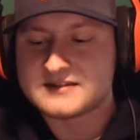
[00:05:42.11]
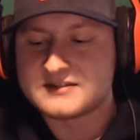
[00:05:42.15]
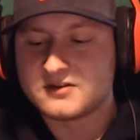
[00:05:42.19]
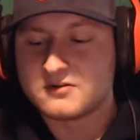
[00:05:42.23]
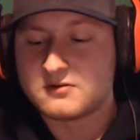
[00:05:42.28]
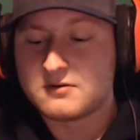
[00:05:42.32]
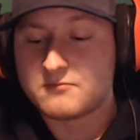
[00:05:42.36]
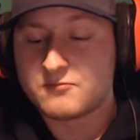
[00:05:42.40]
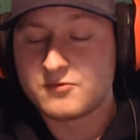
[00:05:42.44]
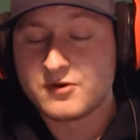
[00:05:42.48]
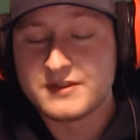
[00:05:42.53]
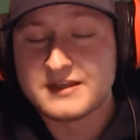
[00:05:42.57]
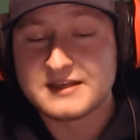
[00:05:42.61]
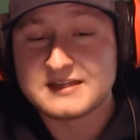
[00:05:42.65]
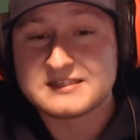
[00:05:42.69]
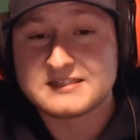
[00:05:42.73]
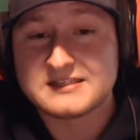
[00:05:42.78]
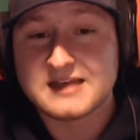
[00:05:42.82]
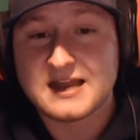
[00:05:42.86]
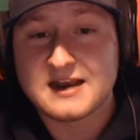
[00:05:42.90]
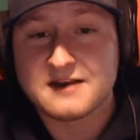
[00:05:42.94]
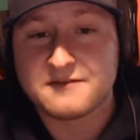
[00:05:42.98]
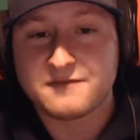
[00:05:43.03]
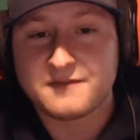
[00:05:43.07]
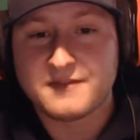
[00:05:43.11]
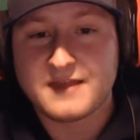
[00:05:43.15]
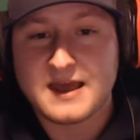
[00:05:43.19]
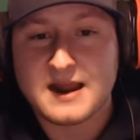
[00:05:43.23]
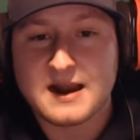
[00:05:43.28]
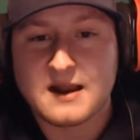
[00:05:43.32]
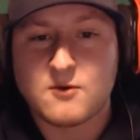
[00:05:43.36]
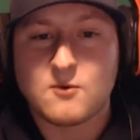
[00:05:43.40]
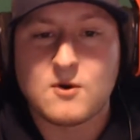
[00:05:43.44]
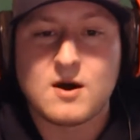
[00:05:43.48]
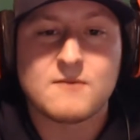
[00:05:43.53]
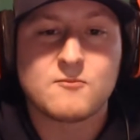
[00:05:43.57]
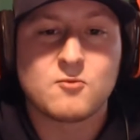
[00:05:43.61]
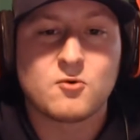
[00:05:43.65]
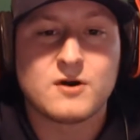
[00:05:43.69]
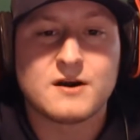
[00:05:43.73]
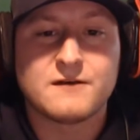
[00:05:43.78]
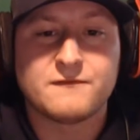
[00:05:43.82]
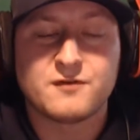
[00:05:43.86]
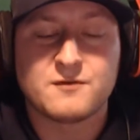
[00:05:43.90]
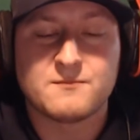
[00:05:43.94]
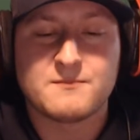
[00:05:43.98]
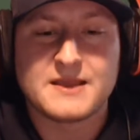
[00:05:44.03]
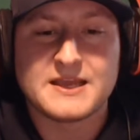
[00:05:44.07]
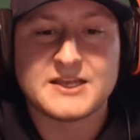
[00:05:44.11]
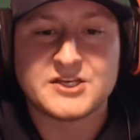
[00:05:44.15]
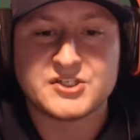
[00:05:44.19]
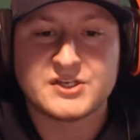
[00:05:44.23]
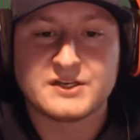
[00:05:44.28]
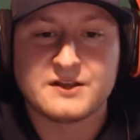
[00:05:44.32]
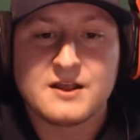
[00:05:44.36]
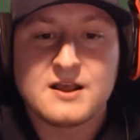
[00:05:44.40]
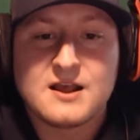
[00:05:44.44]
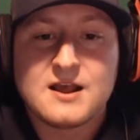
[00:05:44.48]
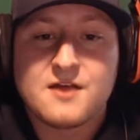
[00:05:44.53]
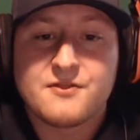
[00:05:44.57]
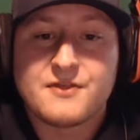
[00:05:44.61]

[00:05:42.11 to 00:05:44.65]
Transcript: So I'm really excited for that. I want more information.